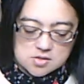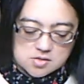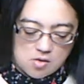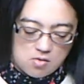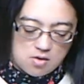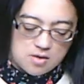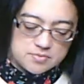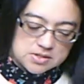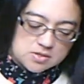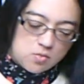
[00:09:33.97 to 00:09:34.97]
so I'm
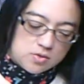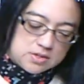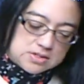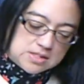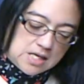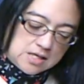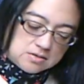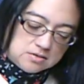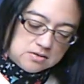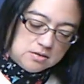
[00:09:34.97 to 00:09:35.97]
just going to take a
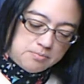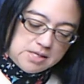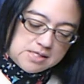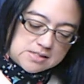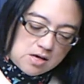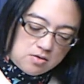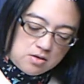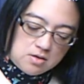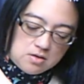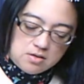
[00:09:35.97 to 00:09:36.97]
little piece out
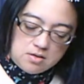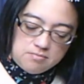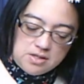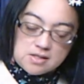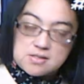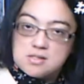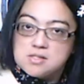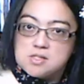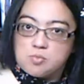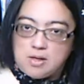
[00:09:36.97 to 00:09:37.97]
here, and because
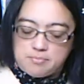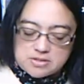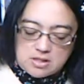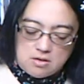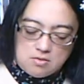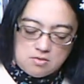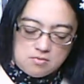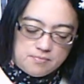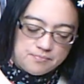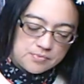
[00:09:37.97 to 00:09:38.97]
it's sweet potato,